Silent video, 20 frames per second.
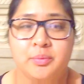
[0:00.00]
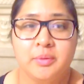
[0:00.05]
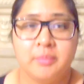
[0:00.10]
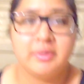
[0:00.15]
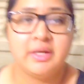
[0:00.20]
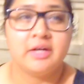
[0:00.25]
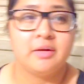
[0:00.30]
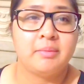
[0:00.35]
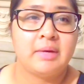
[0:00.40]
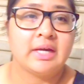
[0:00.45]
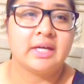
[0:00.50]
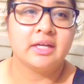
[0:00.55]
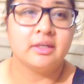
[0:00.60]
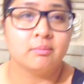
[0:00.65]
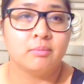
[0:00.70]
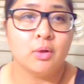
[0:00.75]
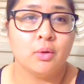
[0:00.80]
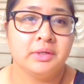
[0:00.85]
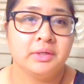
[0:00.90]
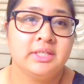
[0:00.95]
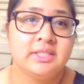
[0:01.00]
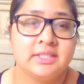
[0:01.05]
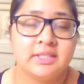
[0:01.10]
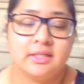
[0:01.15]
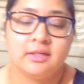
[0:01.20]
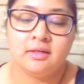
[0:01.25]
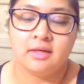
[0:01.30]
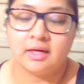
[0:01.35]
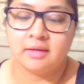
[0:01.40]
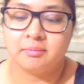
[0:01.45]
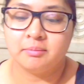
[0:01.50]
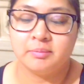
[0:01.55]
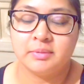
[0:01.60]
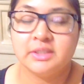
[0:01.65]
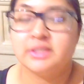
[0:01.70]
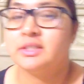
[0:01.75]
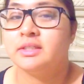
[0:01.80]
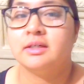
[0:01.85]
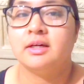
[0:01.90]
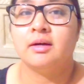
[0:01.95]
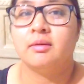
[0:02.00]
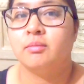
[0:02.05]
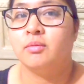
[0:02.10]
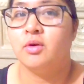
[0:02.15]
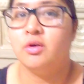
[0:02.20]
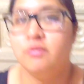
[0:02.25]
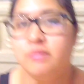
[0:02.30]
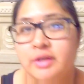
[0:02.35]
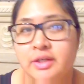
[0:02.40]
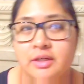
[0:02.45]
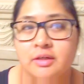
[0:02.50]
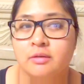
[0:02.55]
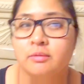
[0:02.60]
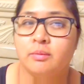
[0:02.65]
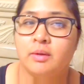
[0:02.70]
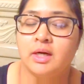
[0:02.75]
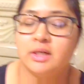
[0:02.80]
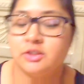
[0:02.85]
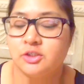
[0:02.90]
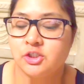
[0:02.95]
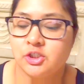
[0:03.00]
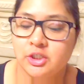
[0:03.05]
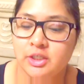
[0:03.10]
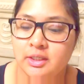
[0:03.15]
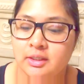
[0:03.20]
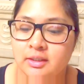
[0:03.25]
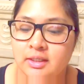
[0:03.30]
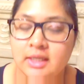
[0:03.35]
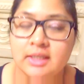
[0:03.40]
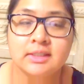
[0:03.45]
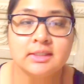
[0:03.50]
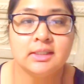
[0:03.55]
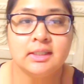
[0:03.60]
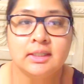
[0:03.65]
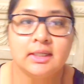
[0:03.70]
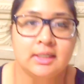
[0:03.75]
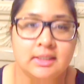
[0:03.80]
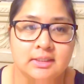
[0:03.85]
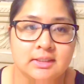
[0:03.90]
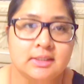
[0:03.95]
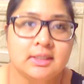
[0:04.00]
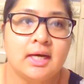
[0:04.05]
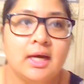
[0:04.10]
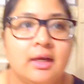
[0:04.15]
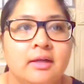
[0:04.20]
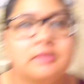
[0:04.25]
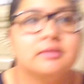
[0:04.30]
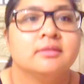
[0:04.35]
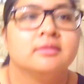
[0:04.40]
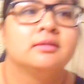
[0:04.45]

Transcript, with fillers: I put my hair back in a ponytail. I'm busy. I'm over here watching Casey Neistat.